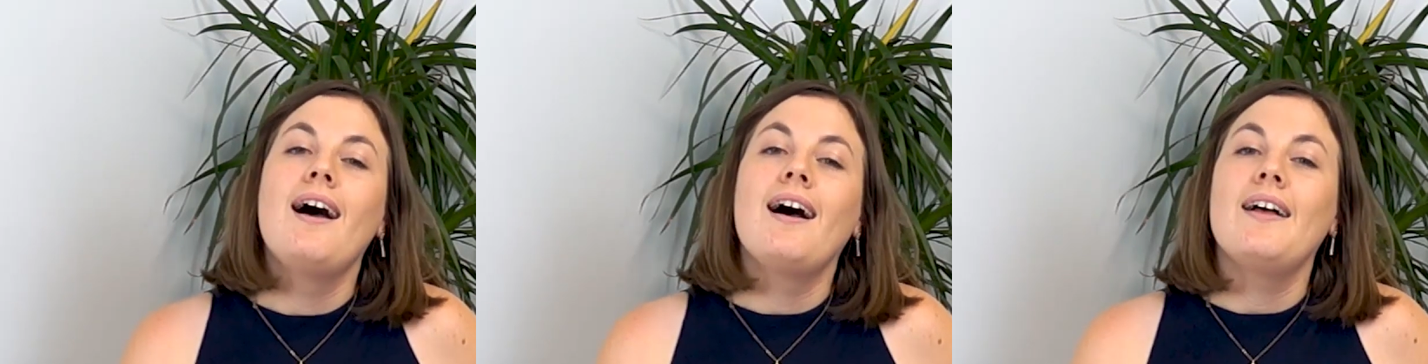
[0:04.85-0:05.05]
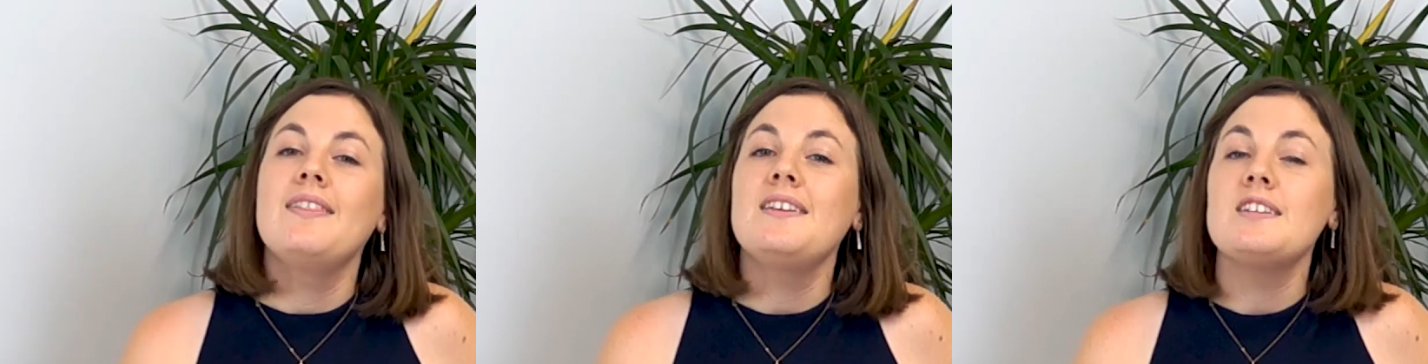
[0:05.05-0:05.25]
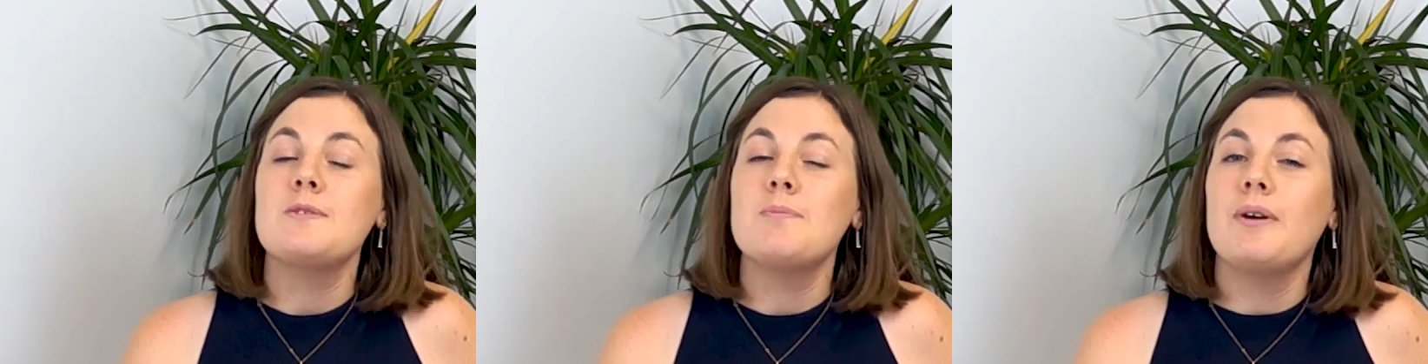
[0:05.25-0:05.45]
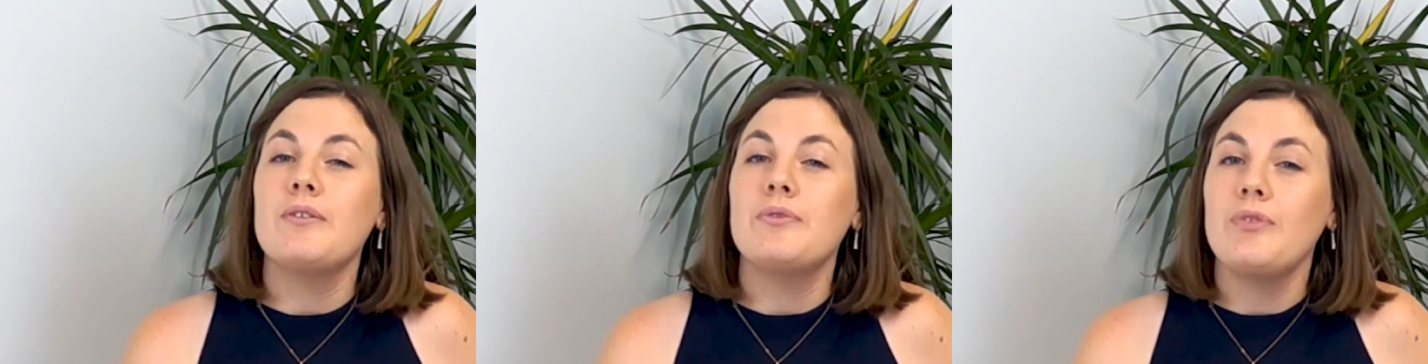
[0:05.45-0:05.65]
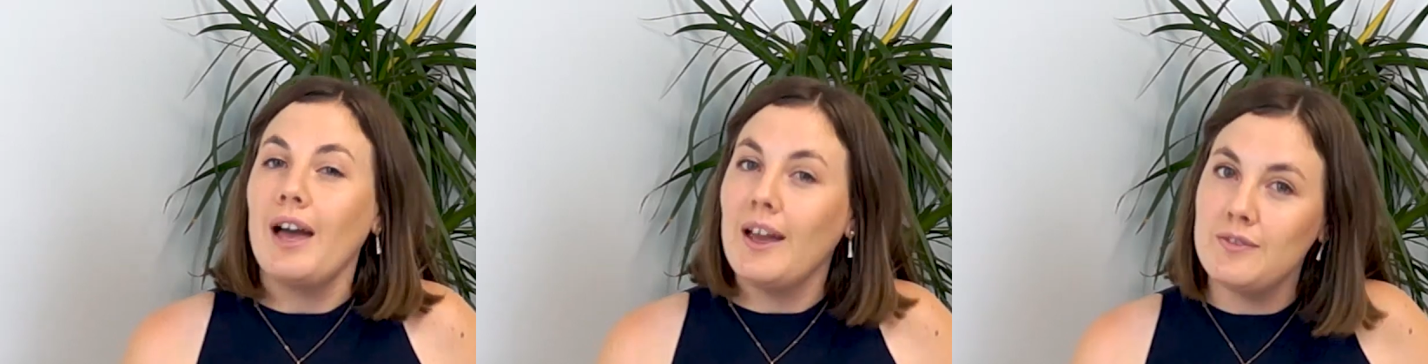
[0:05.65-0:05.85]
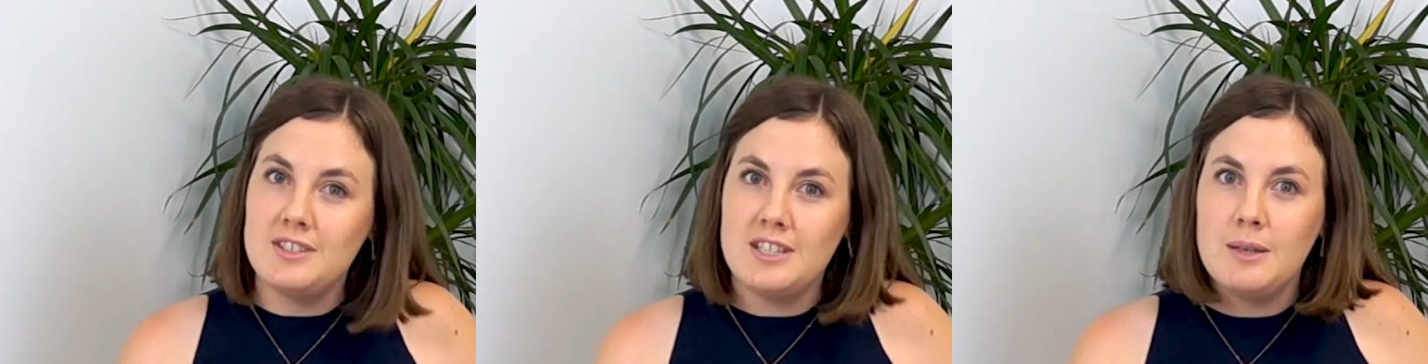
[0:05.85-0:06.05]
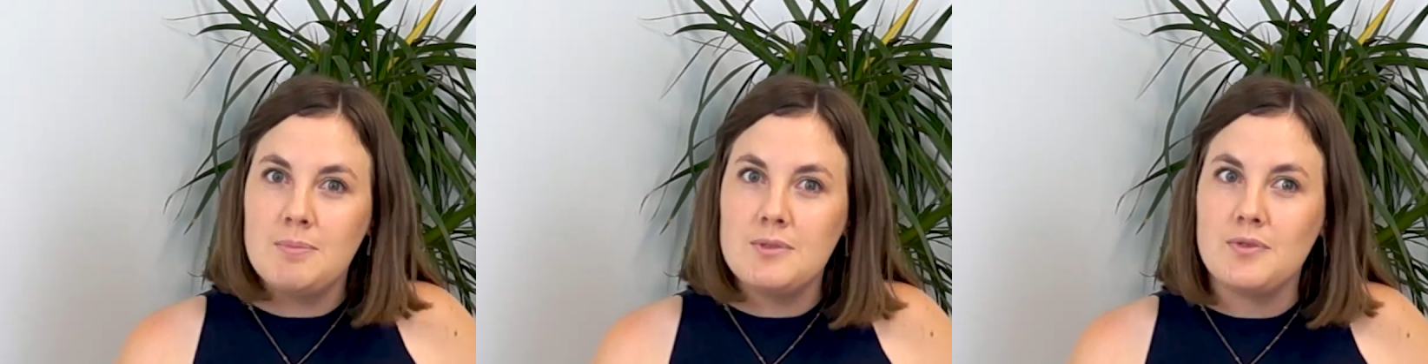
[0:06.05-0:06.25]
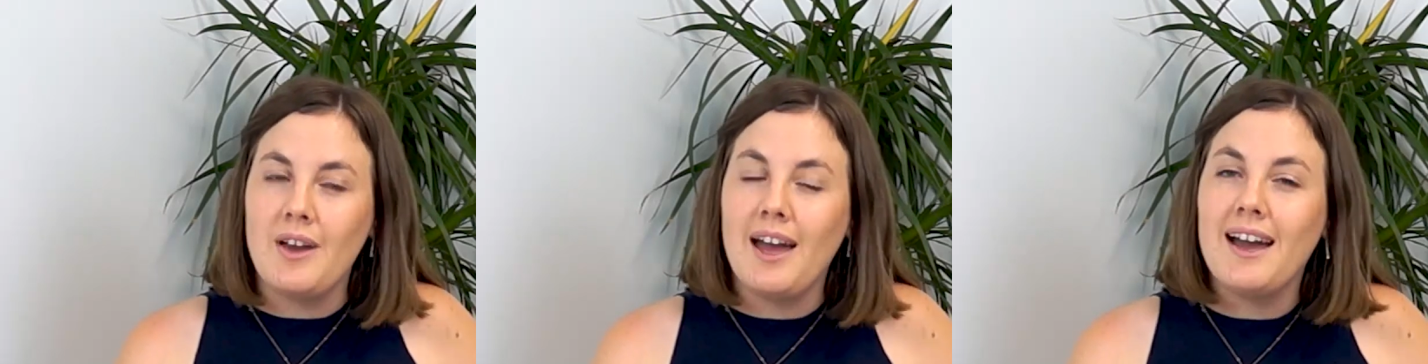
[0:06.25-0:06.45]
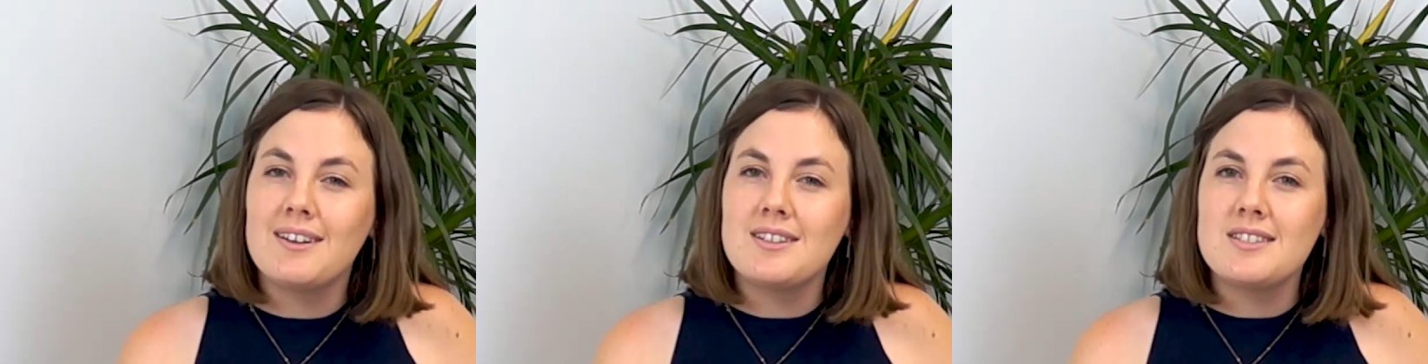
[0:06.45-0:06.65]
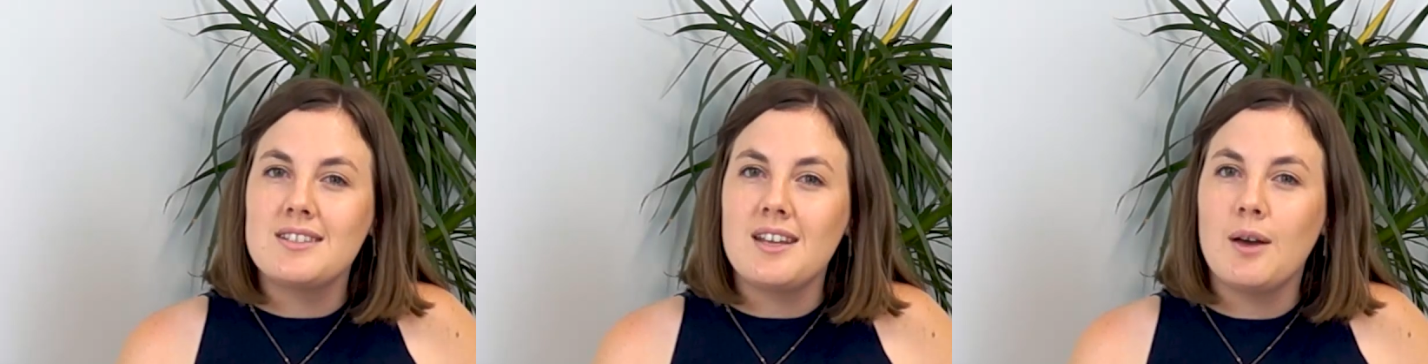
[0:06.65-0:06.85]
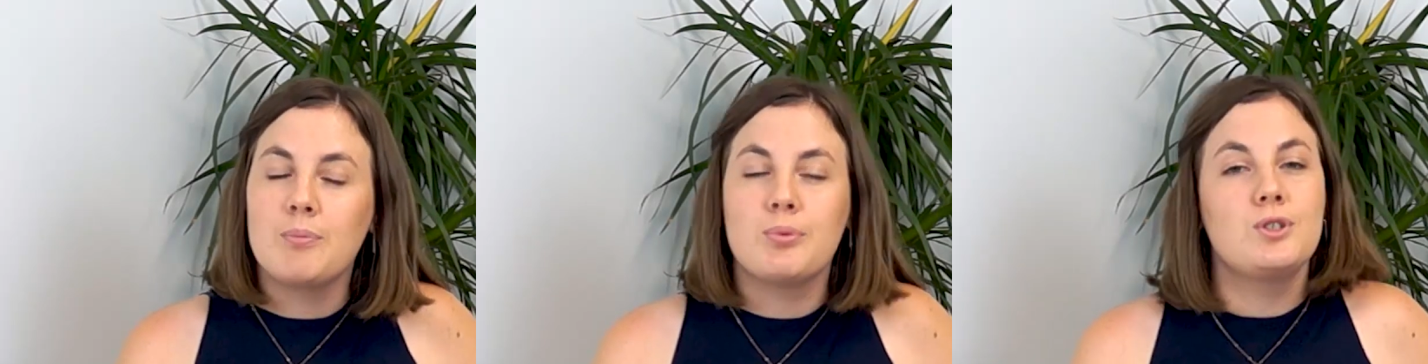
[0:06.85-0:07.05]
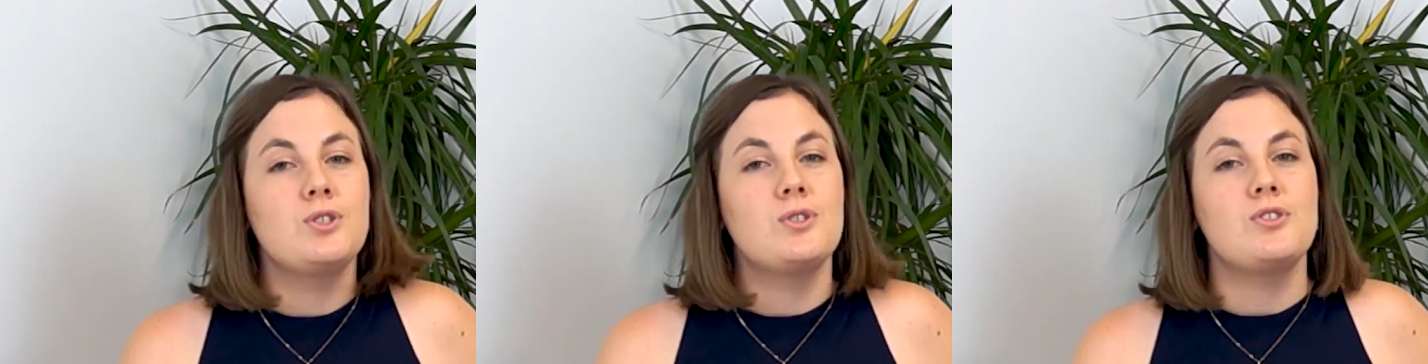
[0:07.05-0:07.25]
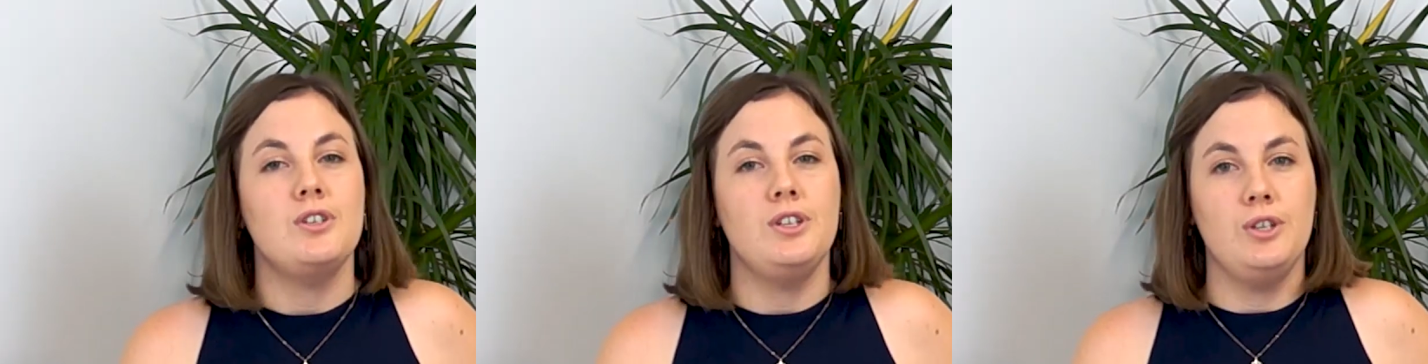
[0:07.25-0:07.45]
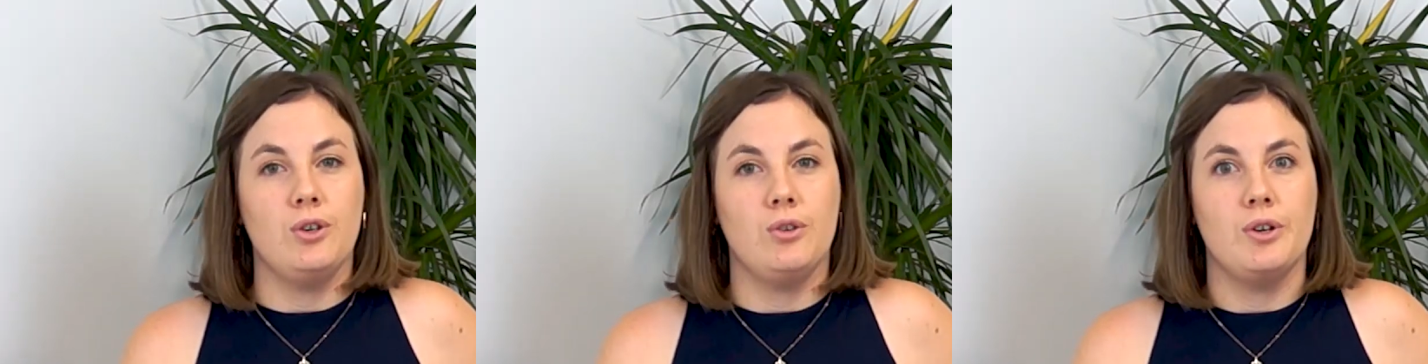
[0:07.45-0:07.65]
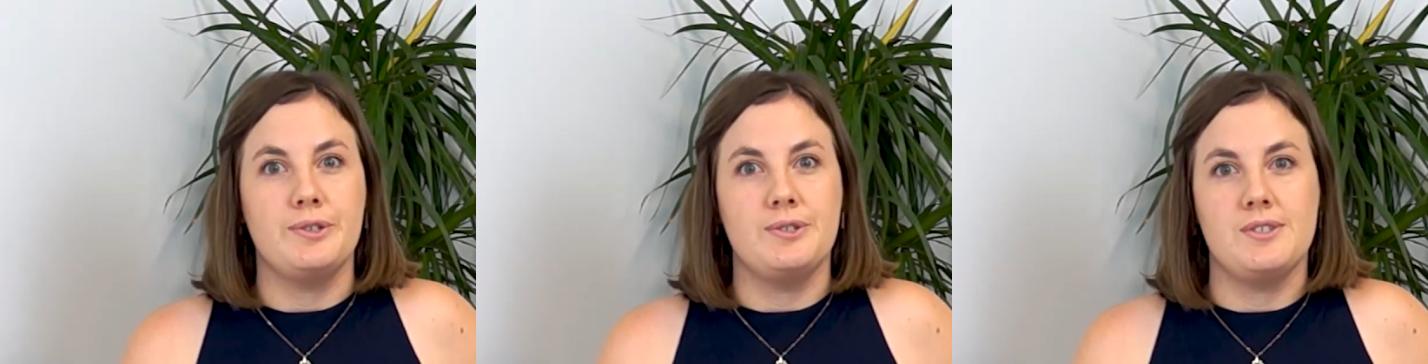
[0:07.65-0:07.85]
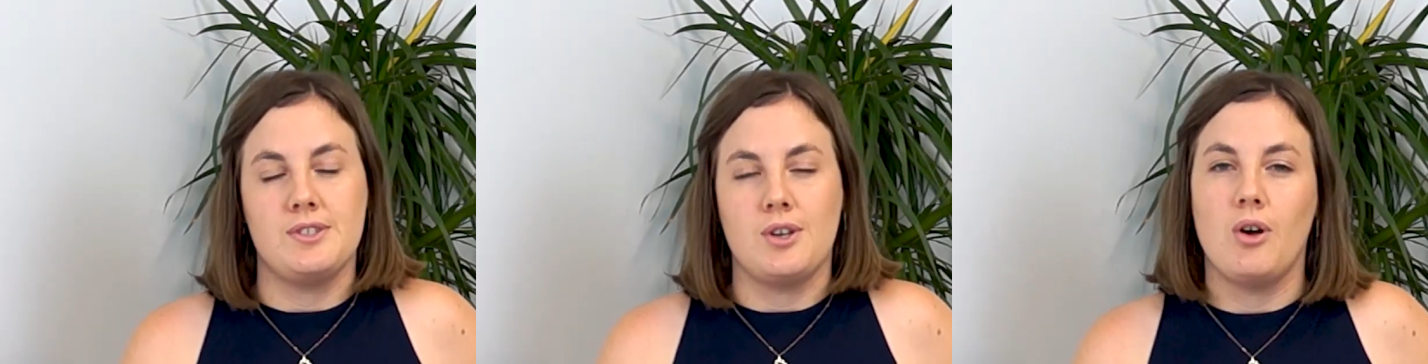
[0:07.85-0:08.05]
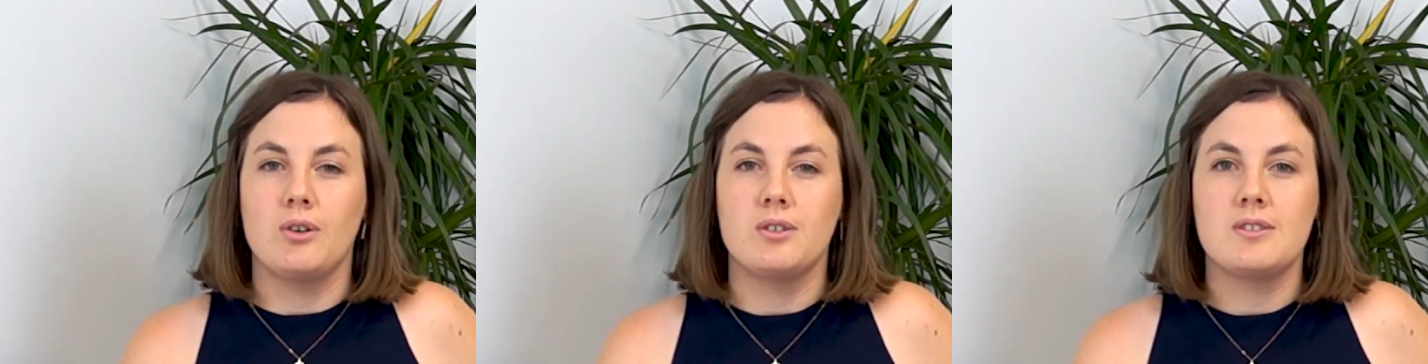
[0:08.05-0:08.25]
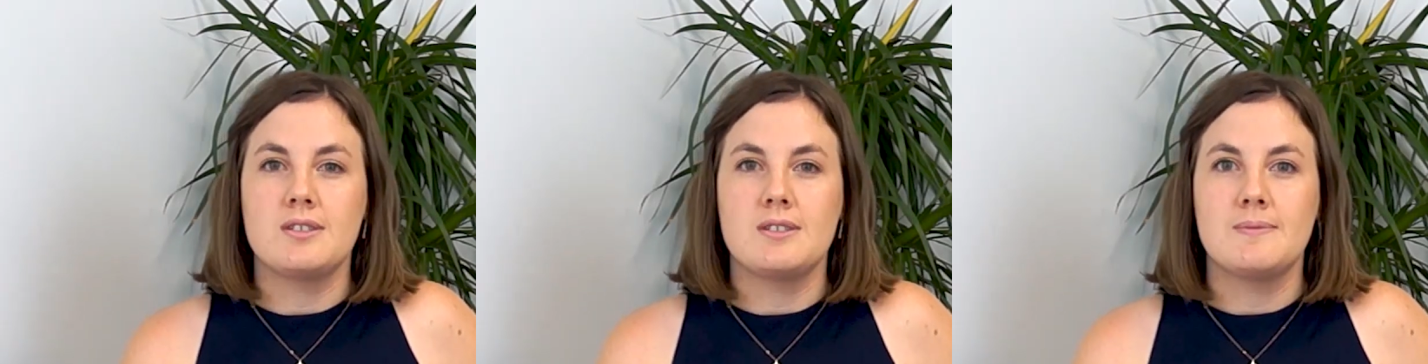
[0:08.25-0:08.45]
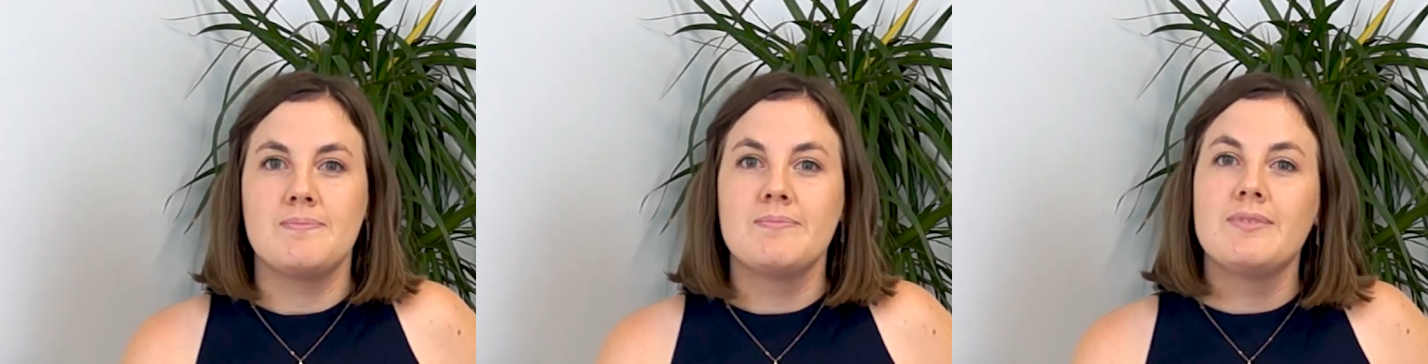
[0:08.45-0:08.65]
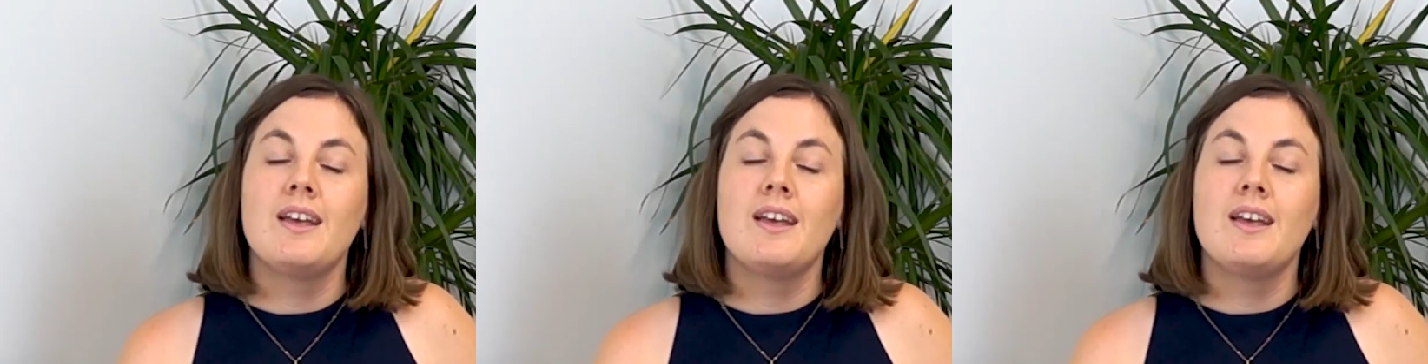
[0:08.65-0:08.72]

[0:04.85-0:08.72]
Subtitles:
and these are my 5 tips for how to start producing your own songs.